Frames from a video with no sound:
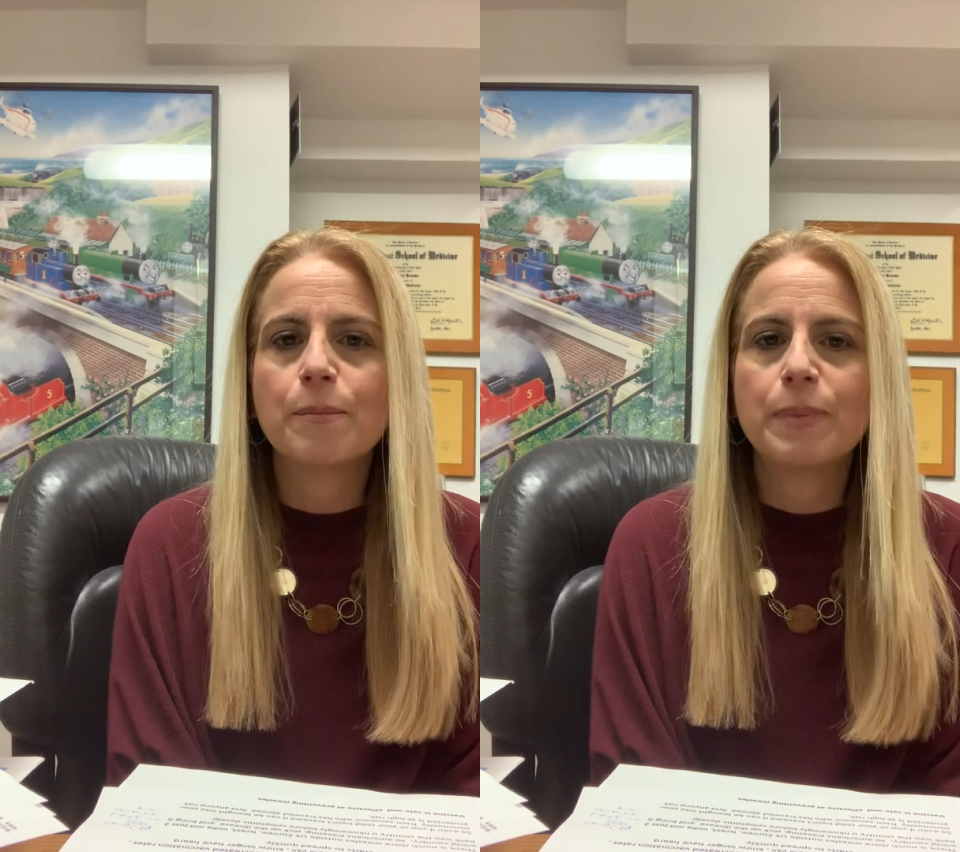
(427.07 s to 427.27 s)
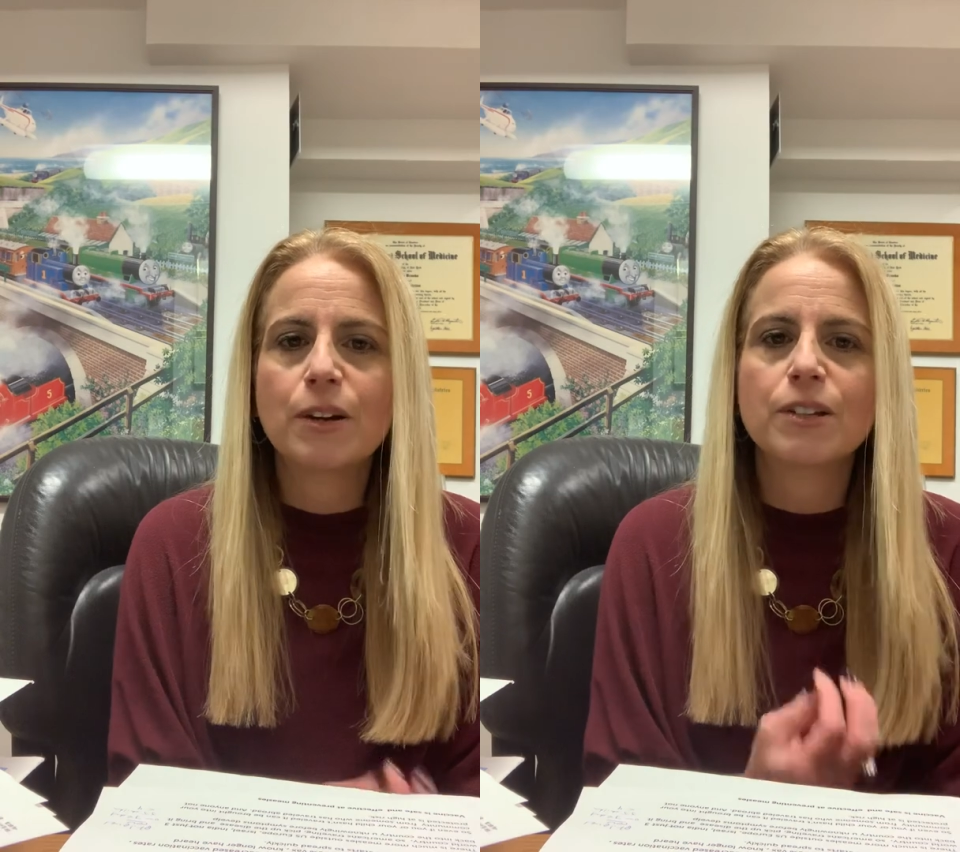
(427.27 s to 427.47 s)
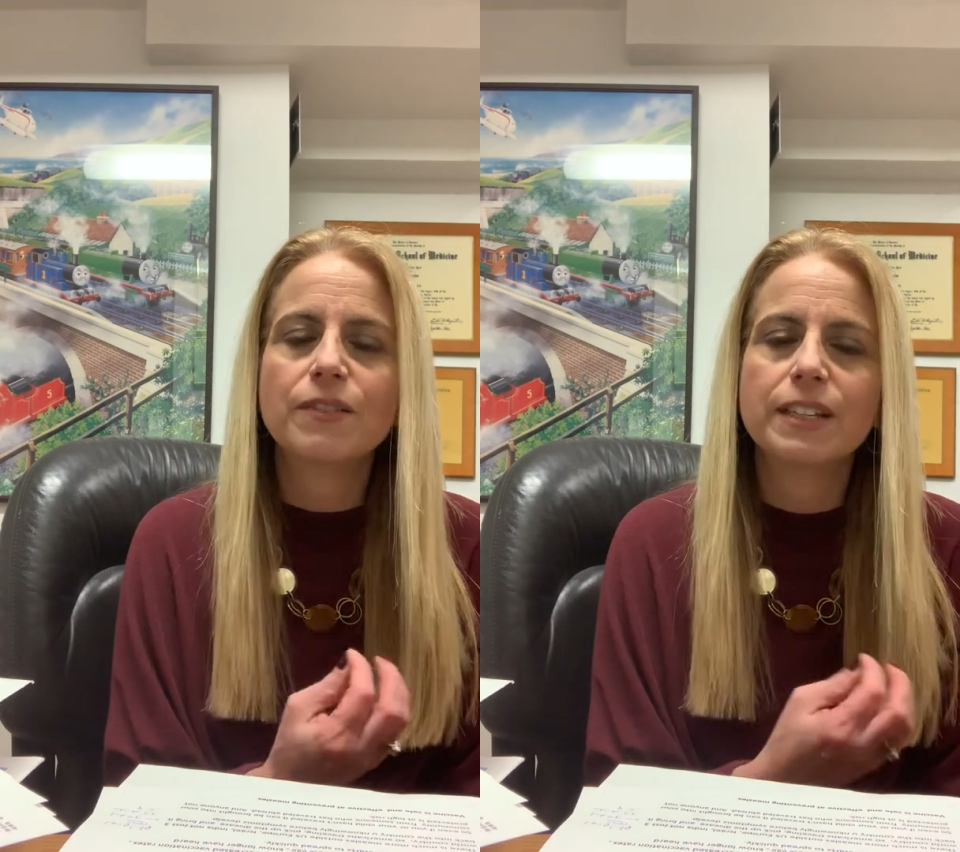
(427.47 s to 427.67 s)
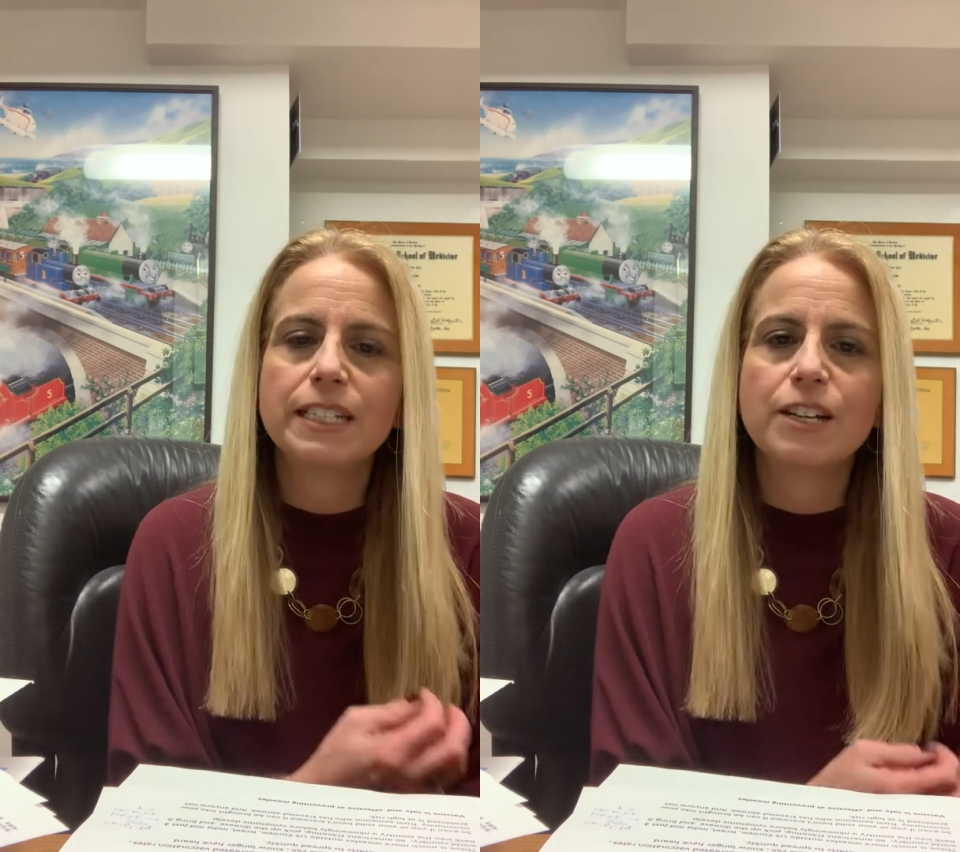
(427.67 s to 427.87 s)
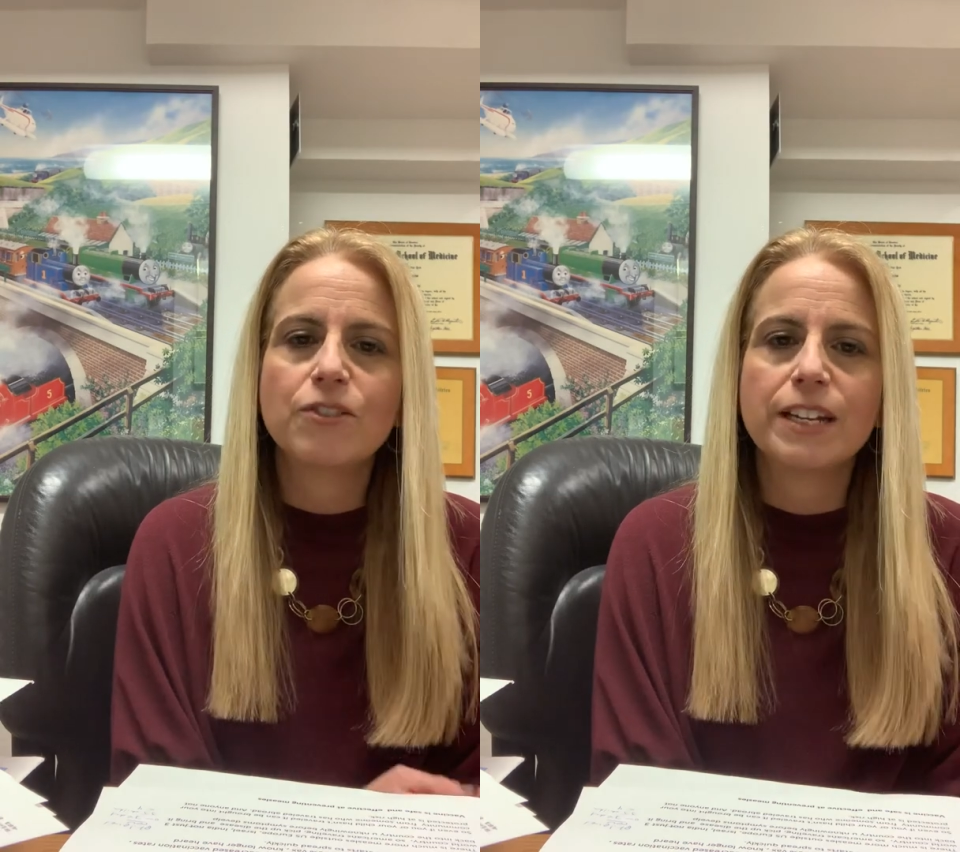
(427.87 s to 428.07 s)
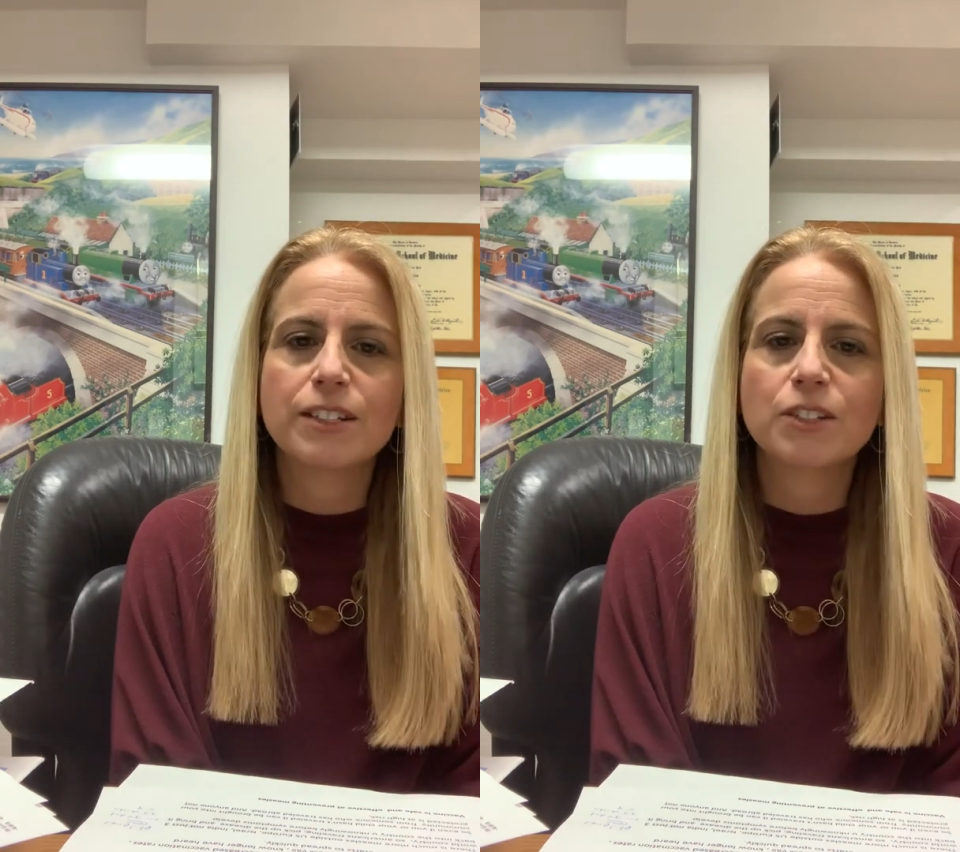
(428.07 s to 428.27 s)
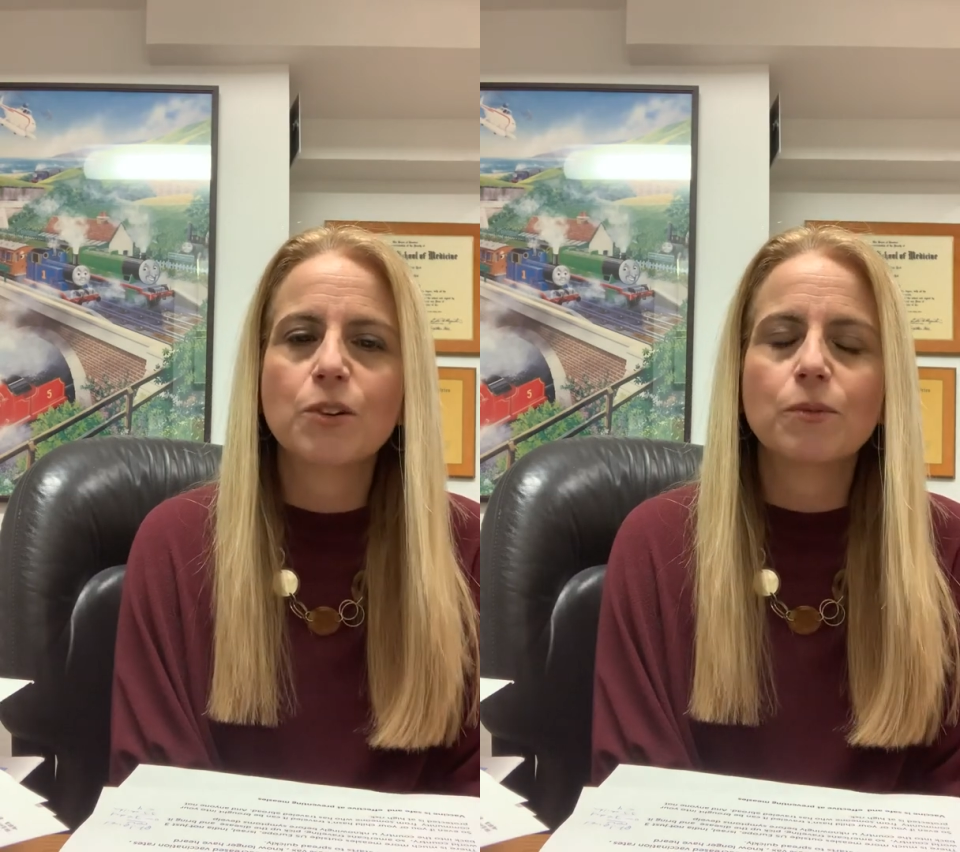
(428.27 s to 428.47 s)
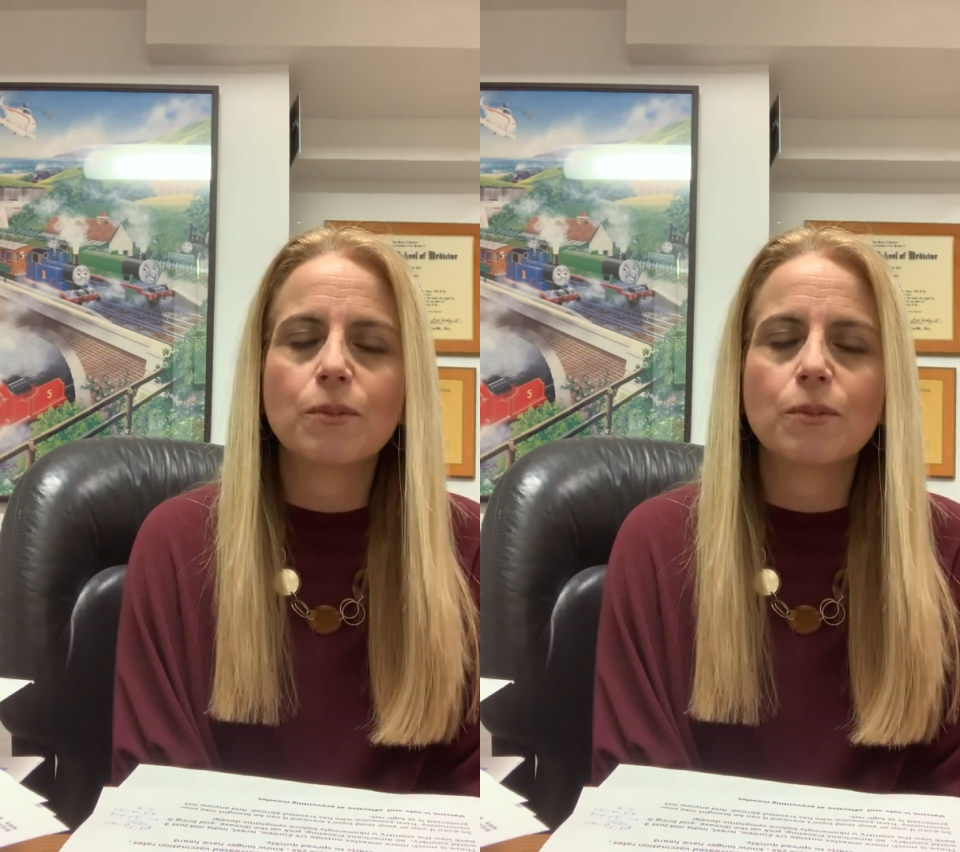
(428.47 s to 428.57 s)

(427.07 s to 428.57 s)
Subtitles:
Because of the decreased